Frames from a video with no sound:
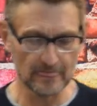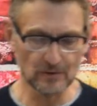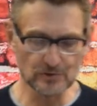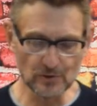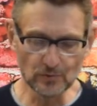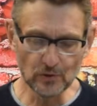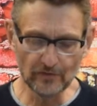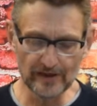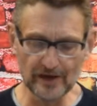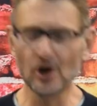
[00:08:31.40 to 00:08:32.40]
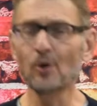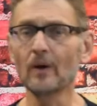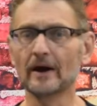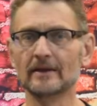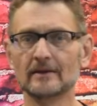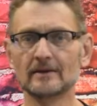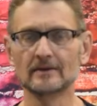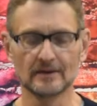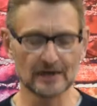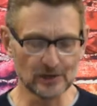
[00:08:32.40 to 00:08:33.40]
There was a rule that no one,
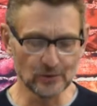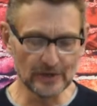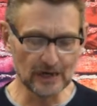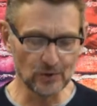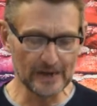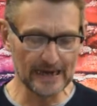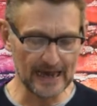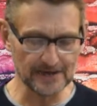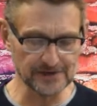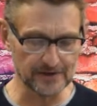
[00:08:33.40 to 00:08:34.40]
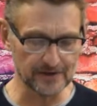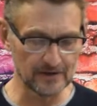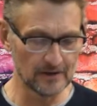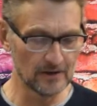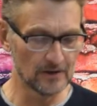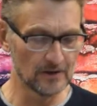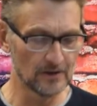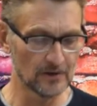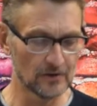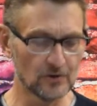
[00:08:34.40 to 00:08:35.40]
including Queen Esther,
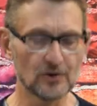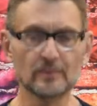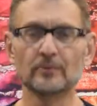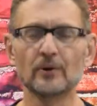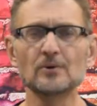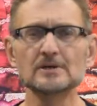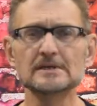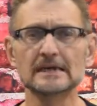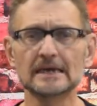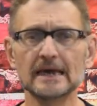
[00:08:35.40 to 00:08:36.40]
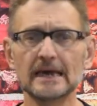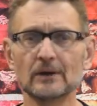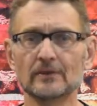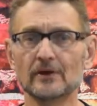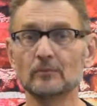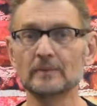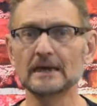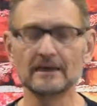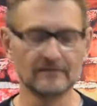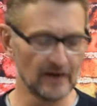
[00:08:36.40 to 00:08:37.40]
could approach the king without
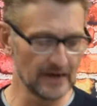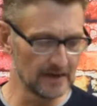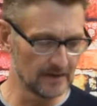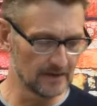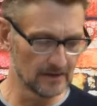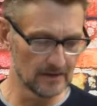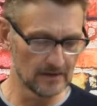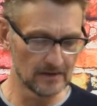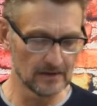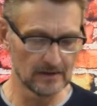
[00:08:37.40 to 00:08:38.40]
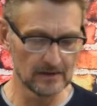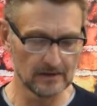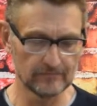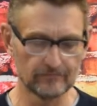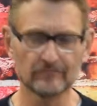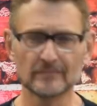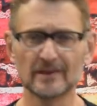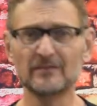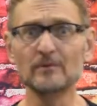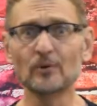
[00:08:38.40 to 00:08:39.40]
being invited.
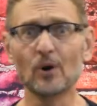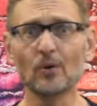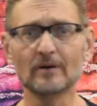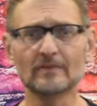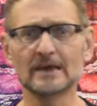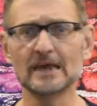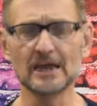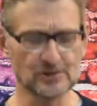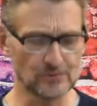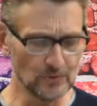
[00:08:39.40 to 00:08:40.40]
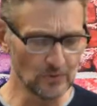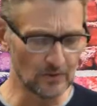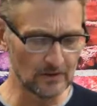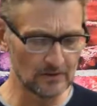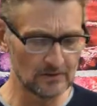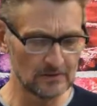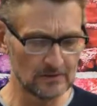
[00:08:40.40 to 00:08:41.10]
If you broke the king's rule,